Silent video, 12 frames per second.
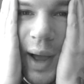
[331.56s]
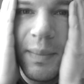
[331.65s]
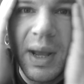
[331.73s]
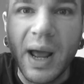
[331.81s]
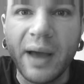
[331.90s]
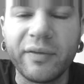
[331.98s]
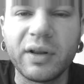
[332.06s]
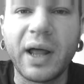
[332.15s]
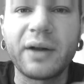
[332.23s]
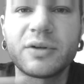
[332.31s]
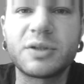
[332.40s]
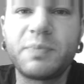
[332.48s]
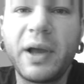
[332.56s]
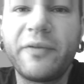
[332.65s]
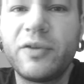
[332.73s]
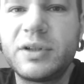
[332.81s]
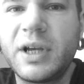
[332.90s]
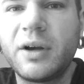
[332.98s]
mean, I have a lot of respect
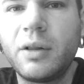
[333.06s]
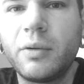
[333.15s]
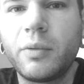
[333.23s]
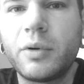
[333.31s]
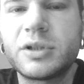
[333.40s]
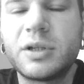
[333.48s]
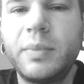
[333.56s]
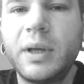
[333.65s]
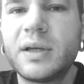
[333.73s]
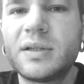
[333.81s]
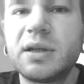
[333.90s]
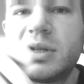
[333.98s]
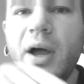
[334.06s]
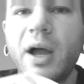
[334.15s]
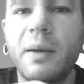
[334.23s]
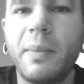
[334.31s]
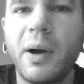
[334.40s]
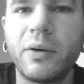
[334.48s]
for Tara LaRosa because they
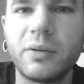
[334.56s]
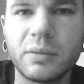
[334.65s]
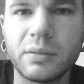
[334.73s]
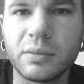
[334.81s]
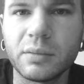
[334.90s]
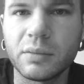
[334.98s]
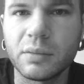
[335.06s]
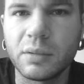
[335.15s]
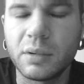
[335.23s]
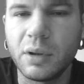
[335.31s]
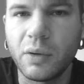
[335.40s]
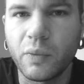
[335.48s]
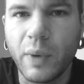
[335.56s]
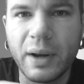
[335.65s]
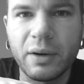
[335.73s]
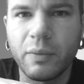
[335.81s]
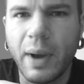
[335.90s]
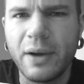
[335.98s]
talk about you know,
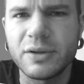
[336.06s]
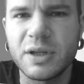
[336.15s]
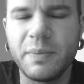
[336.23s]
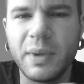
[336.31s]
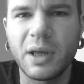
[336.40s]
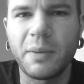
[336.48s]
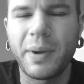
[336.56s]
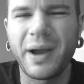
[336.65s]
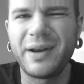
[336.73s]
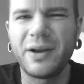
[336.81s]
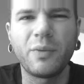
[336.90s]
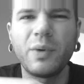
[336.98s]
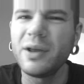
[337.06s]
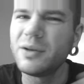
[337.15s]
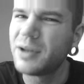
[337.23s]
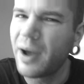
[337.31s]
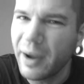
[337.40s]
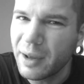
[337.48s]
Ronda Rousey being a pioneer. What are you
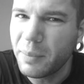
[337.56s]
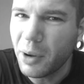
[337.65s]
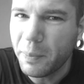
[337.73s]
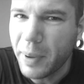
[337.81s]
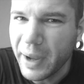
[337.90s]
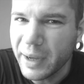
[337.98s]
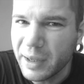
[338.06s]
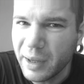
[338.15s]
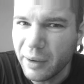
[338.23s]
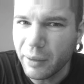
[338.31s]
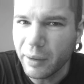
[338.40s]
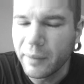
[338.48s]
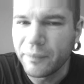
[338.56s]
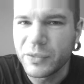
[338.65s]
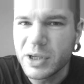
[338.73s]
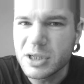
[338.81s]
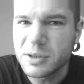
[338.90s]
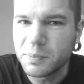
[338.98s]
talking about, pioneer?
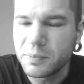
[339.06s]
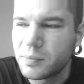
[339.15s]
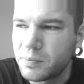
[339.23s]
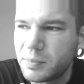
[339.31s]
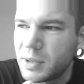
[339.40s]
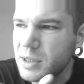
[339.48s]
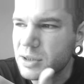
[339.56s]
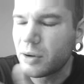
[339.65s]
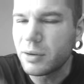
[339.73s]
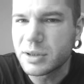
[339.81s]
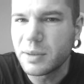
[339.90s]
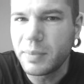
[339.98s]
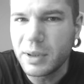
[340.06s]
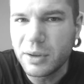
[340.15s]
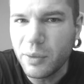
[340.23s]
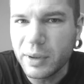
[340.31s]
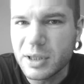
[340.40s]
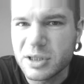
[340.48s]
This, these girls have been
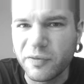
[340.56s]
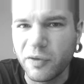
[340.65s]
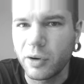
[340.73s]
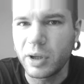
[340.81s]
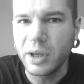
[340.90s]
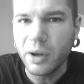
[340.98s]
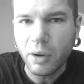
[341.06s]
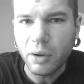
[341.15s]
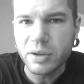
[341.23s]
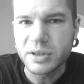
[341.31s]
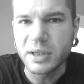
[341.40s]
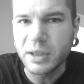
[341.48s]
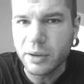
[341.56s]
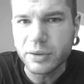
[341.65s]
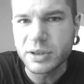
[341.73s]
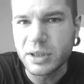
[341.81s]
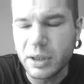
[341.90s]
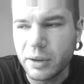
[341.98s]
doing this for years and
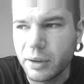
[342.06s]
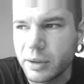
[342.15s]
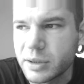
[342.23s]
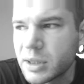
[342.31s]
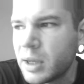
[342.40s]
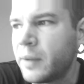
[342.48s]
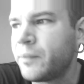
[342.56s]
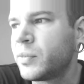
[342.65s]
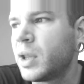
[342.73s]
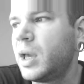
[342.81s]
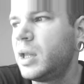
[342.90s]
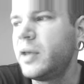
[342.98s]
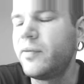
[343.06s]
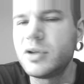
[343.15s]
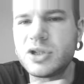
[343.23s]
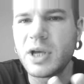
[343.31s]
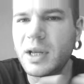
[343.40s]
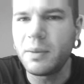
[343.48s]
years and years. And even
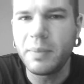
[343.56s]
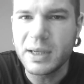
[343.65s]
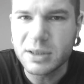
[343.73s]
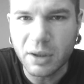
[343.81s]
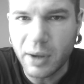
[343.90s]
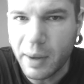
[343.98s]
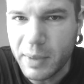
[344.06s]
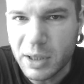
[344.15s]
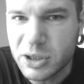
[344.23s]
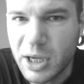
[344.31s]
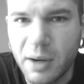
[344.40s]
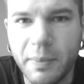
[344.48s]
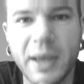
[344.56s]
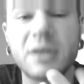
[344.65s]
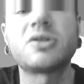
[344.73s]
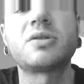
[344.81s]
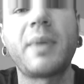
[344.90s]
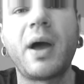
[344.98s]
Shayna Baszler. I mean, Shayna
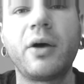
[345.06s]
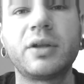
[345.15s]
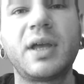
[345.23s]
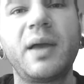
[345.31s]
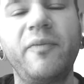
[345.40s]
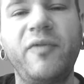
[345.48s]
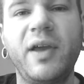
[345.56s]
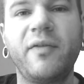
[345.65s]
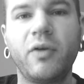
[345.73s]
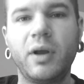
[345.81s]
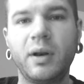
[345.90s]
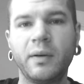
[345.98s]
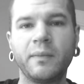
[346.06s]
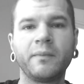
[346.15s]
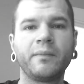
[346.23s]
Baszler is my all-time favorite